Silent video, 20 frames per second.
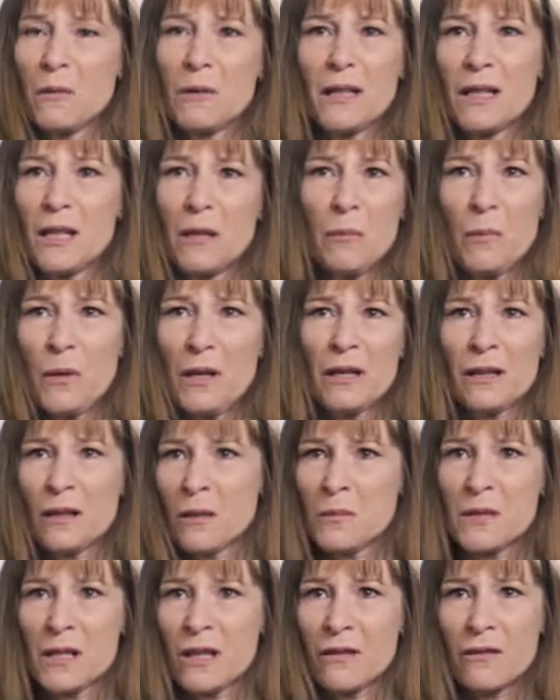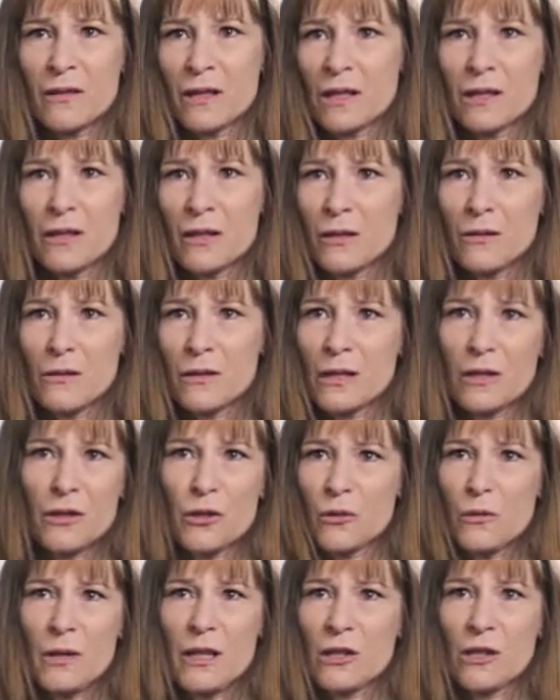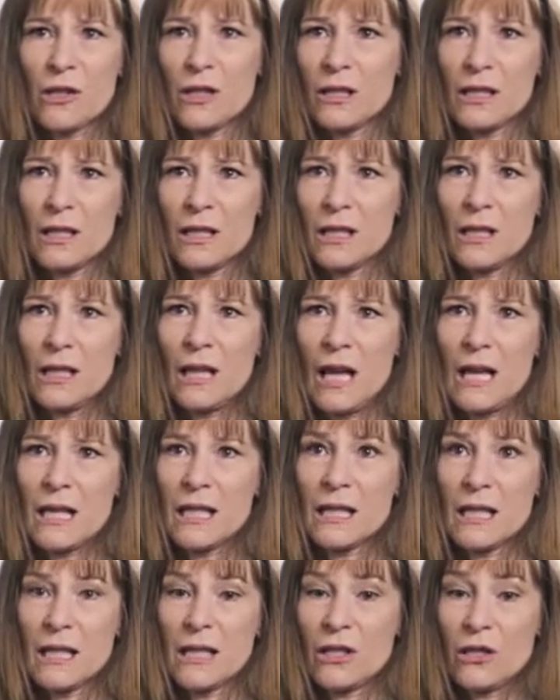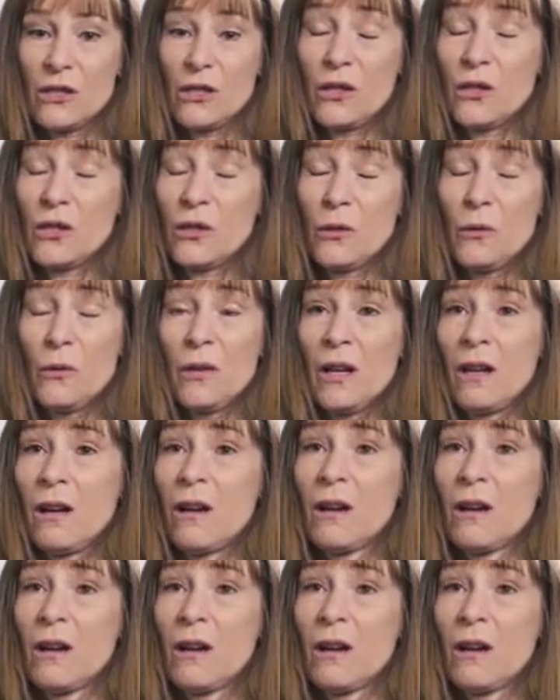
would keep putting themselves into those situations unless it's just who they